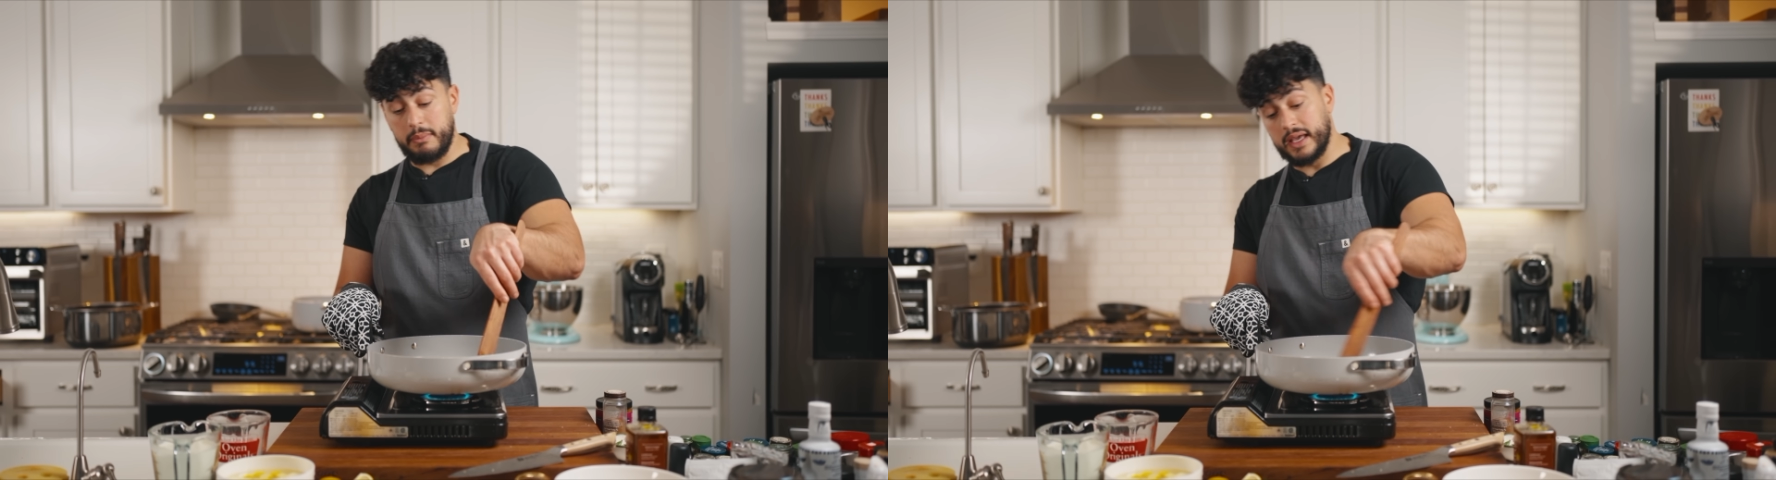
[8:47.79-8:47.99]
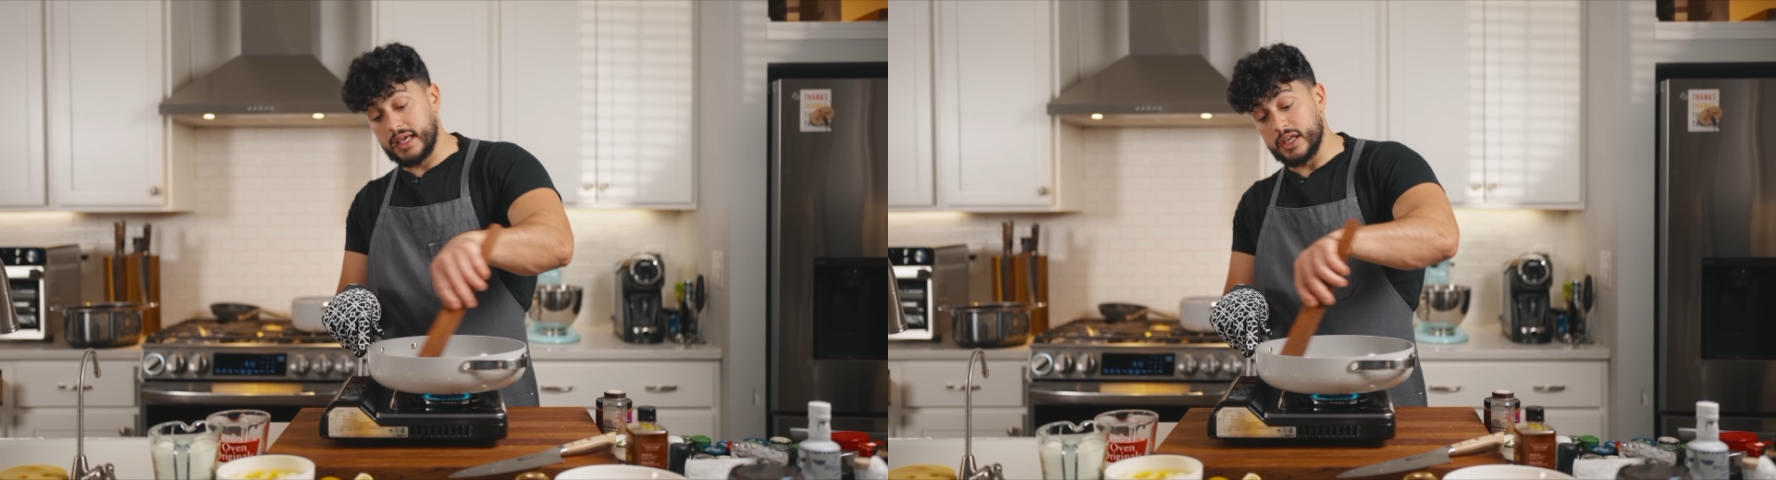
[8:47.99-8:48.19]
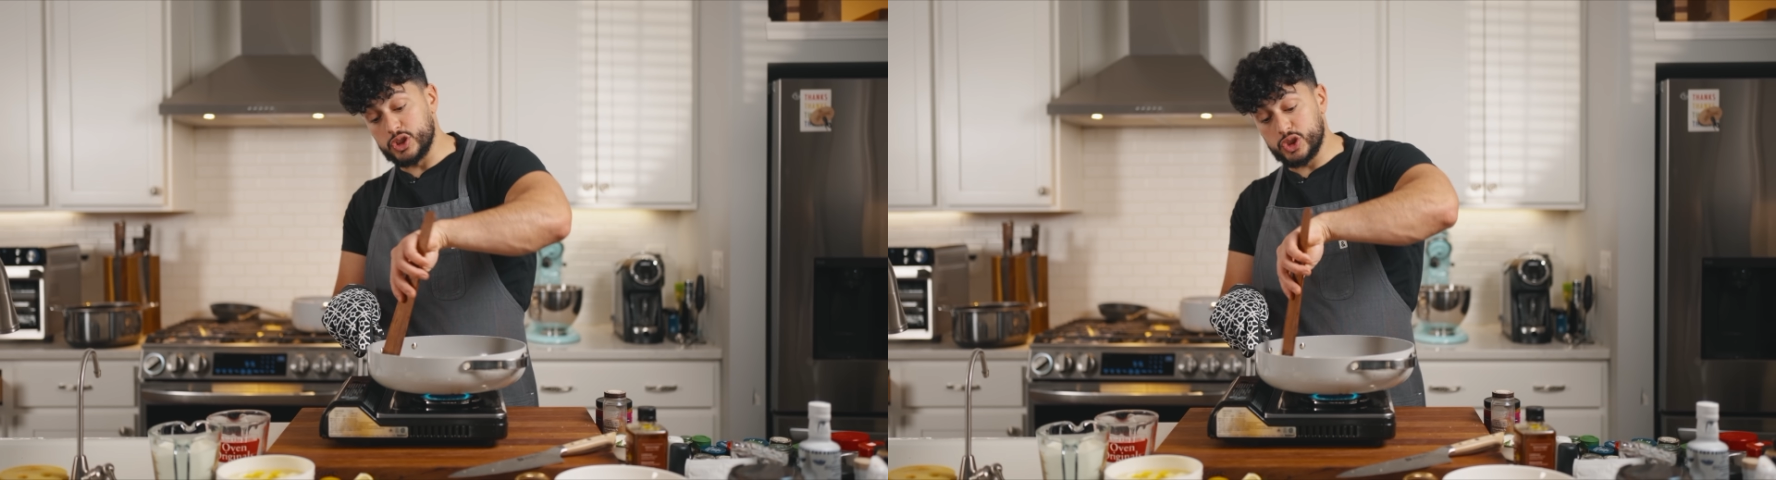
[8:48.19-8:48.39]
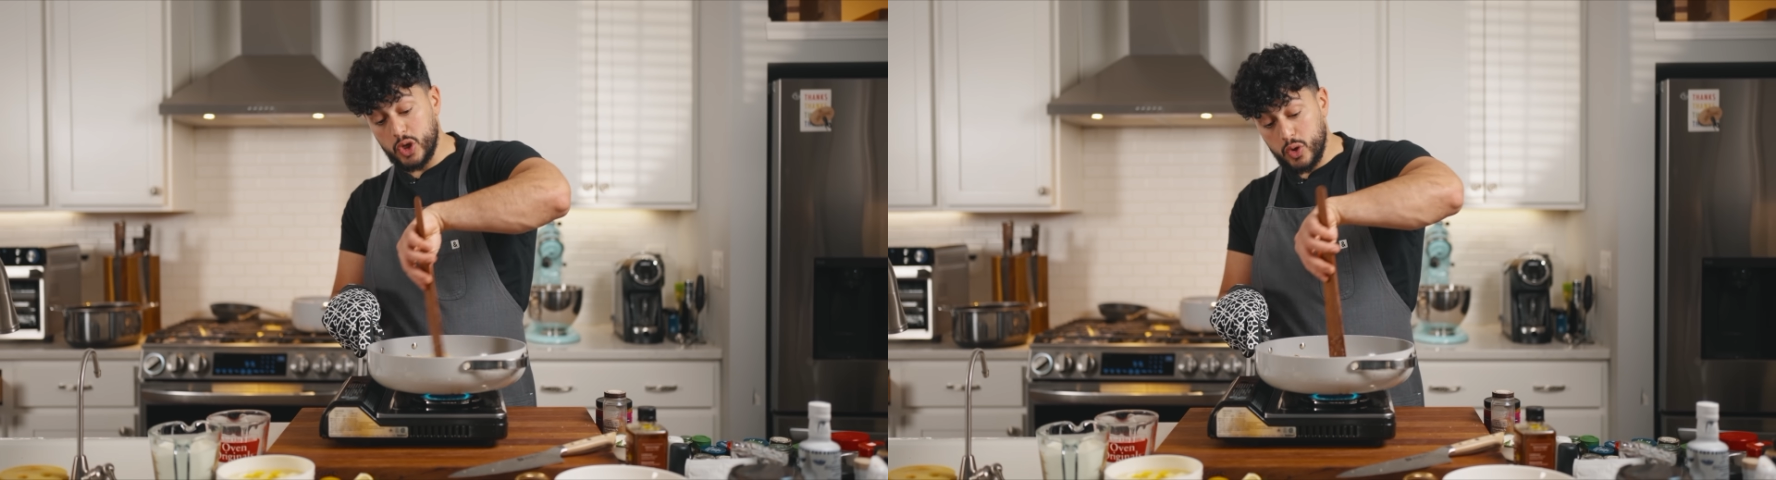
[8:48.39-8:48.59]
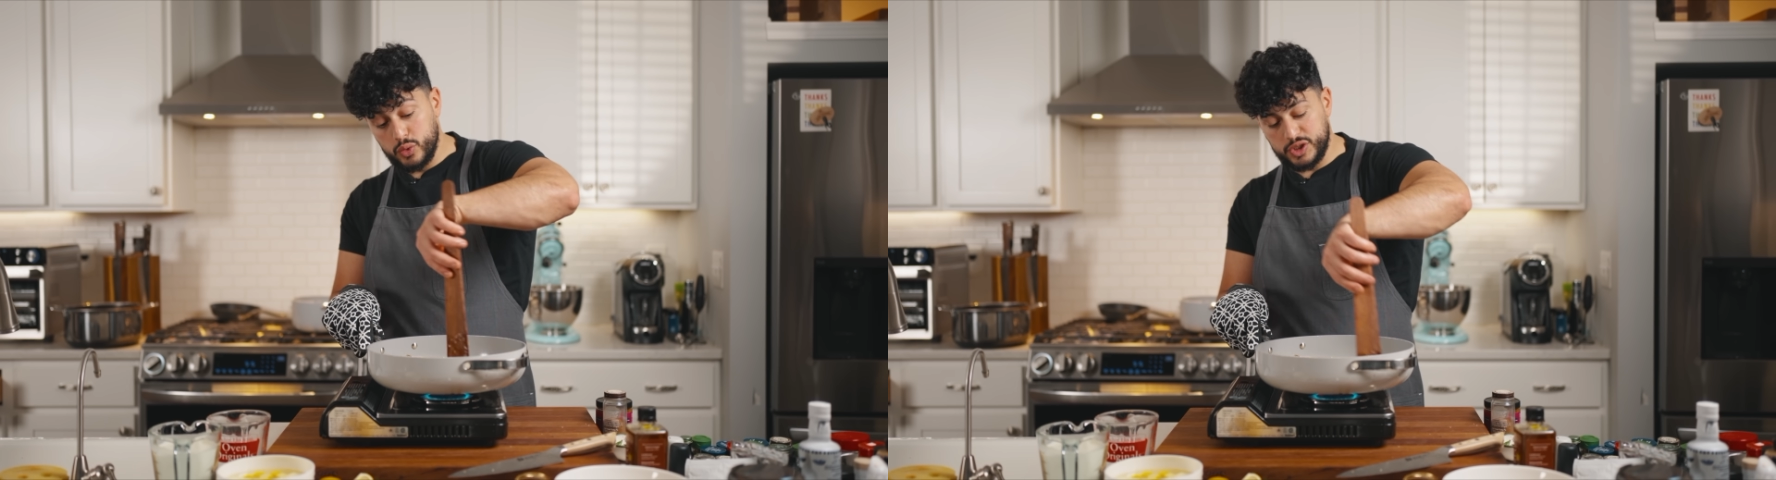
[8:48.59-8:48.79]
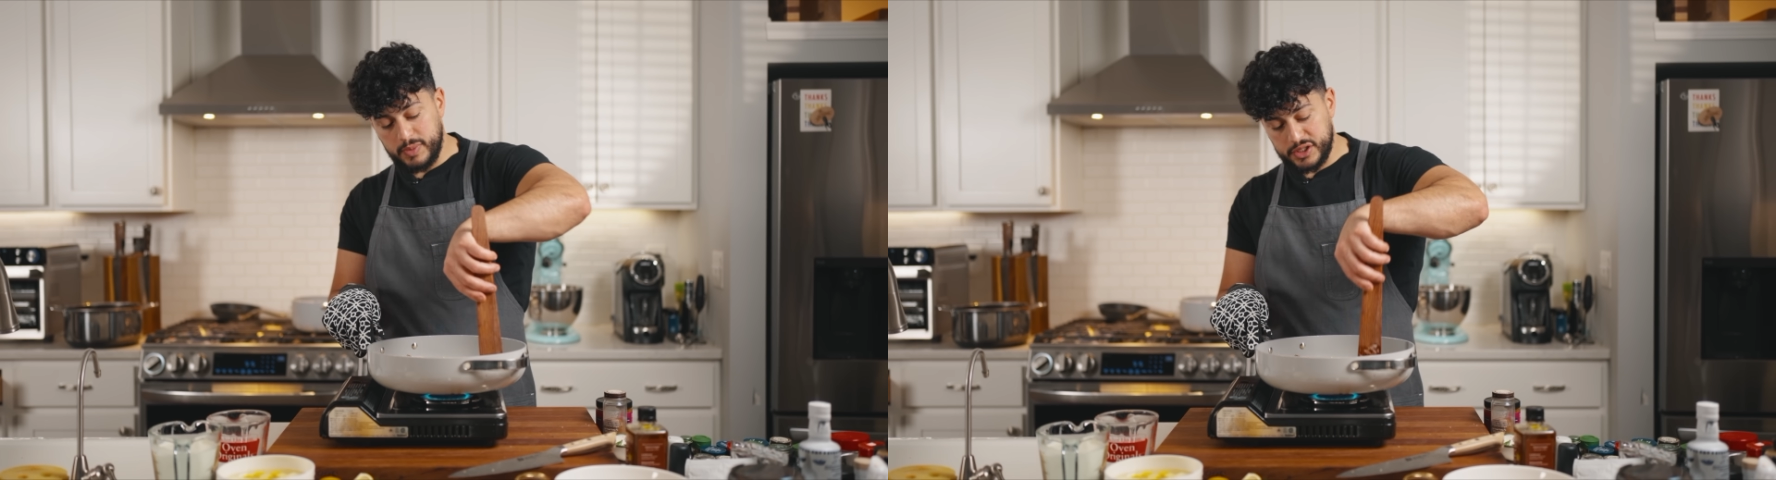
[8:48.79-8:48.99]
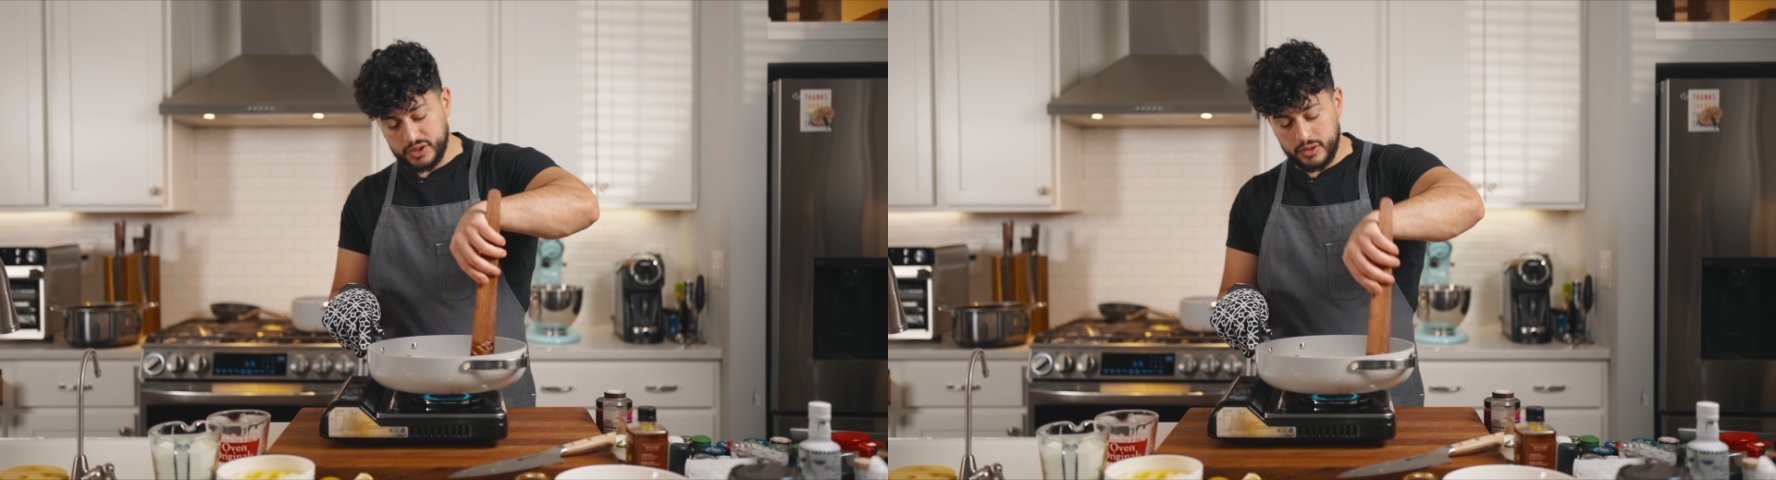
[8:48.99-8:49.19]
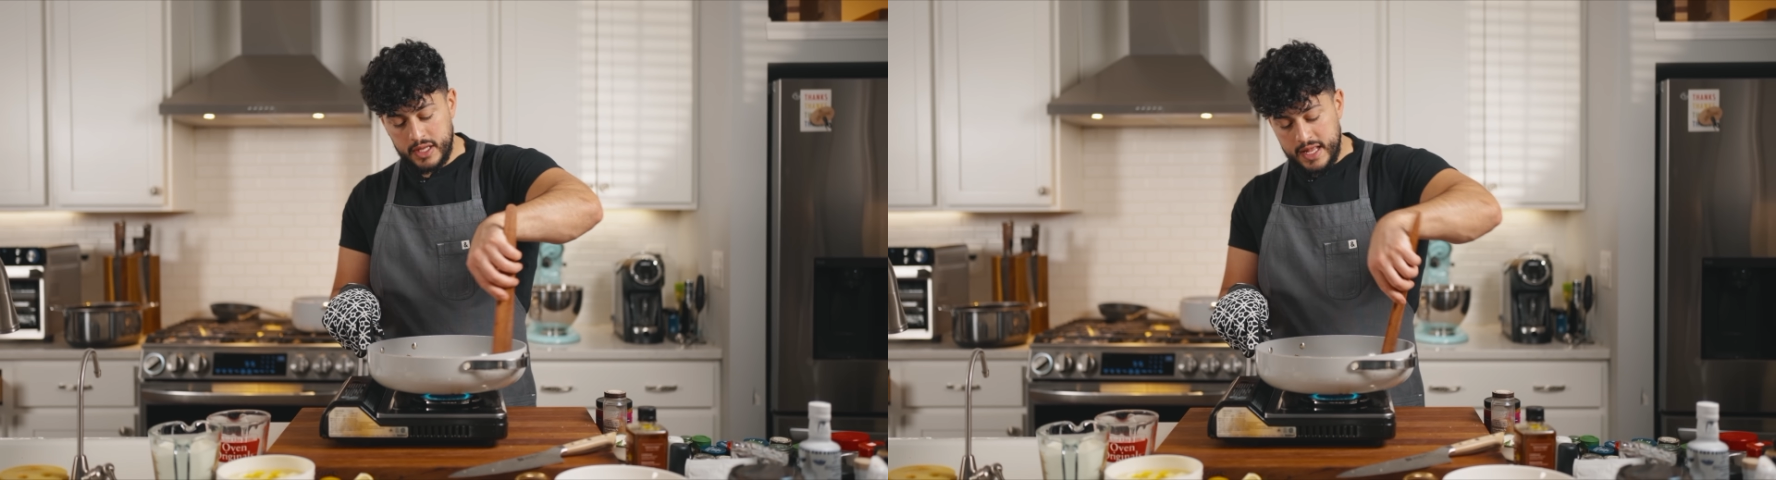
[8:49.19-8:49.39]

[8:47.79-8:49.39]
make it so special.